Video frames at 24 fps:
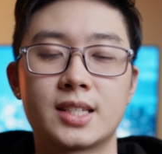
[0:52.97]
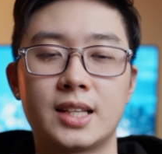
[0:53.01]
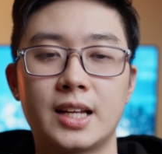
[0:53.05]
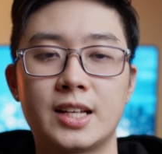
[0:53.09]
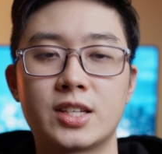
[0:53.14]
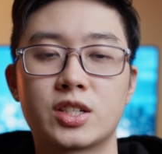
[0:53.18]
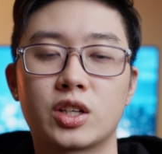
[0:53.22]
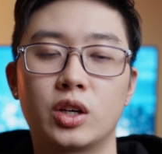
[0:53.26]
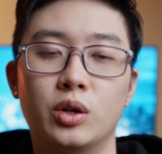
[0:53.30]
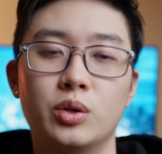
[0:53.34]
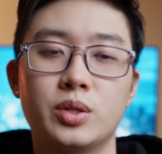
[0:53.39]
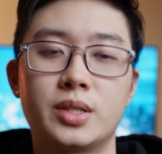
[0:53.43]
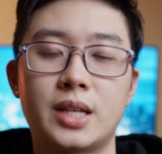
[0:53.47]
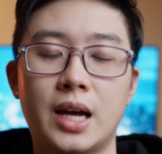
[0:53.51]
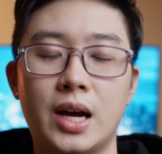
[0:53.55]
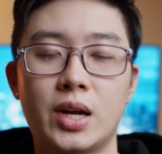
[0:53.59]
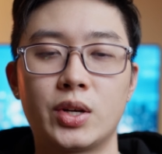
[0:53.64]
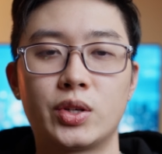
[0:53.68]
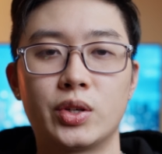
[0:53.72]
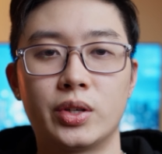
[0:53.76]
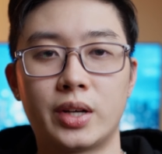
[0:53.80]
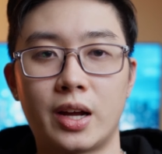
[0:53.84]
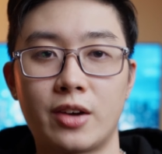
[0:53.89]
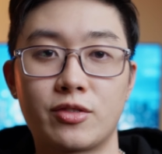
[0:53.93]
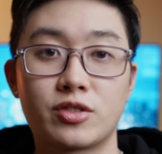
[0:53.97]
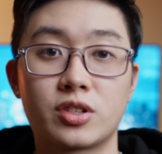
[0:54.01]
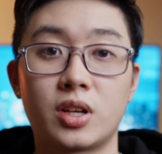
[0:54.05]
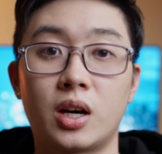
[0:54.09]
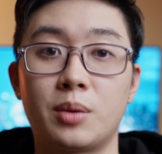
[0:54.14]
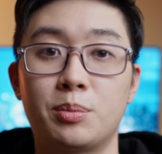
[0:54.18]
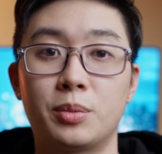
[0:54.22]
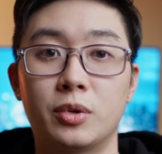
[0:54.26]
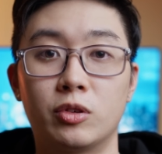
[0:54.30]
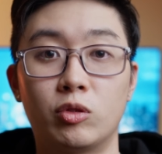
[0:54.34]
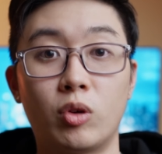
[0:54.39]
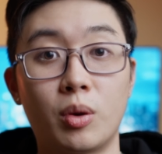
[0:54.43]
lens goes down to an
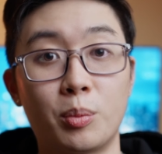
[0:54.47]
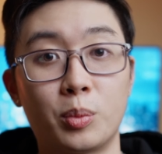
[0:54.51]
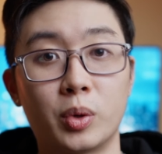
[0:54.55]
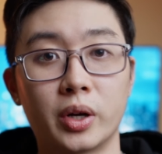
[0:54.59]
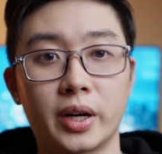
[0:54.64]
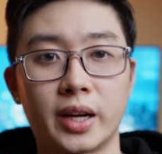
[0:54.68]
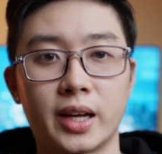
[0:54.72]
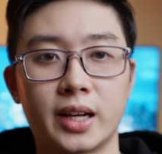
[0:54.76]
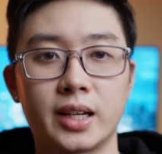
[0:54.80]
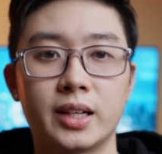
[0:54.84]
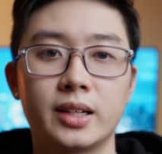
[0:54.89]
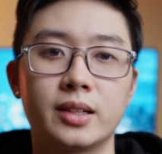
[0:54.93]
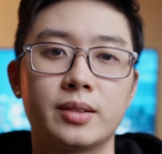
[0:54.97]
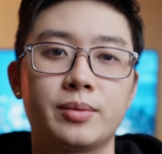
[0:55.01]
f-stop of 1.8.